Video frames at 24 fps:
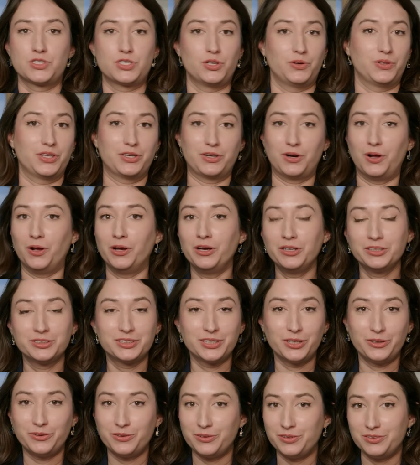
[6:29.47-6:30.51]
So they're
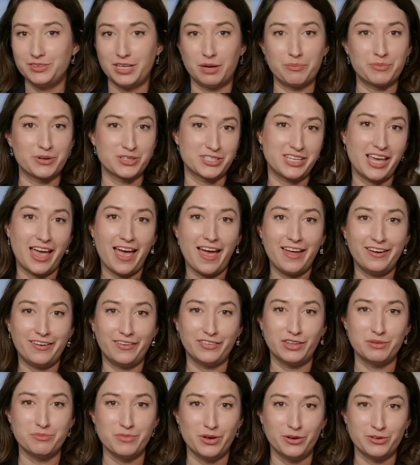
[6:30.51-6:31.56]
also number 10 on
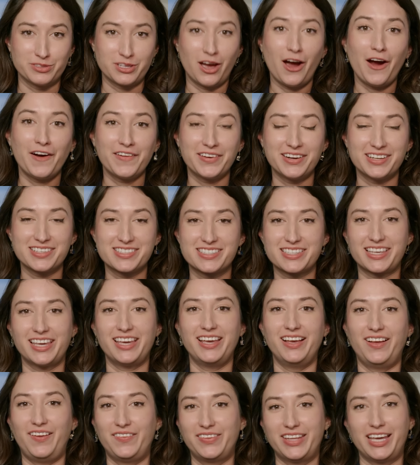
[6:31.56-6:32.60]
the Mohs hardness
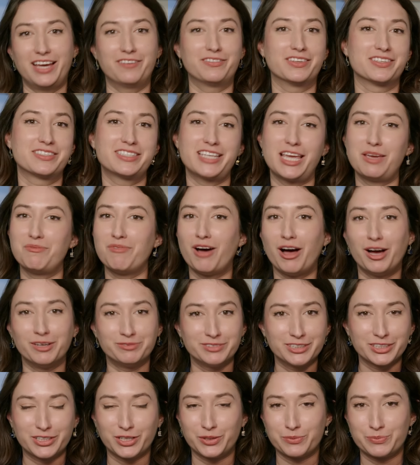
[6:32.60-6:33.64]
scale. They have the same
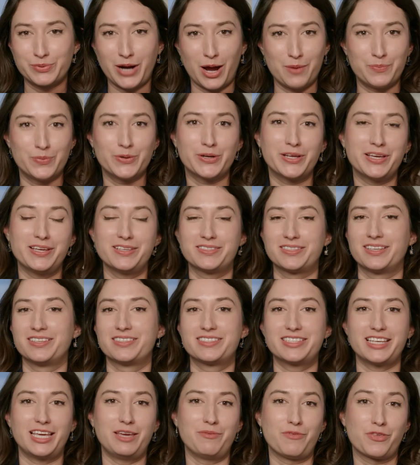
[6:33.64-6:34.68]
optical properties, the
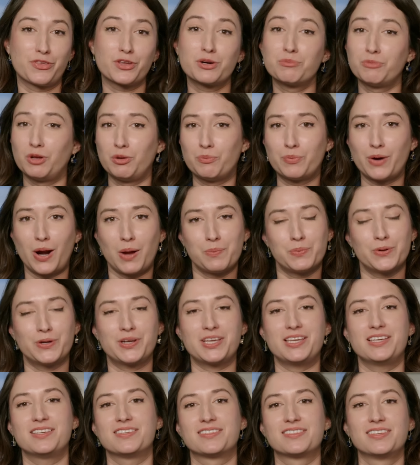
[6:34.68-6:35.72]
same thermal
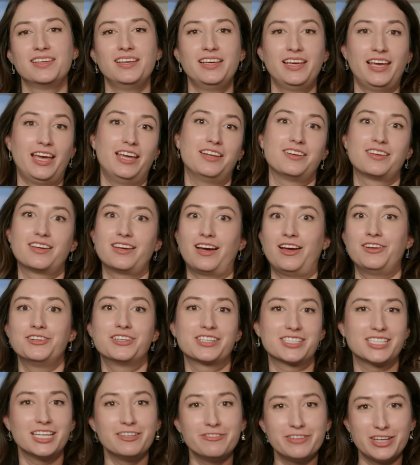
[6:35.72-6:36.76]
properties, and
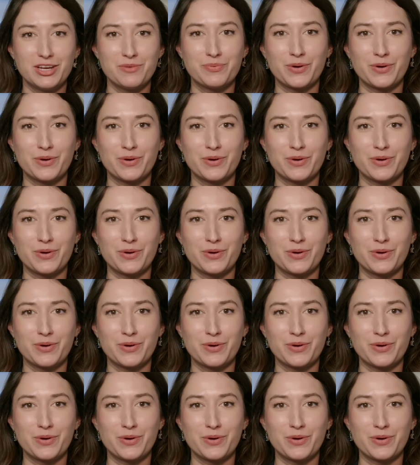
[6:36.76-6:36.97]
conductivity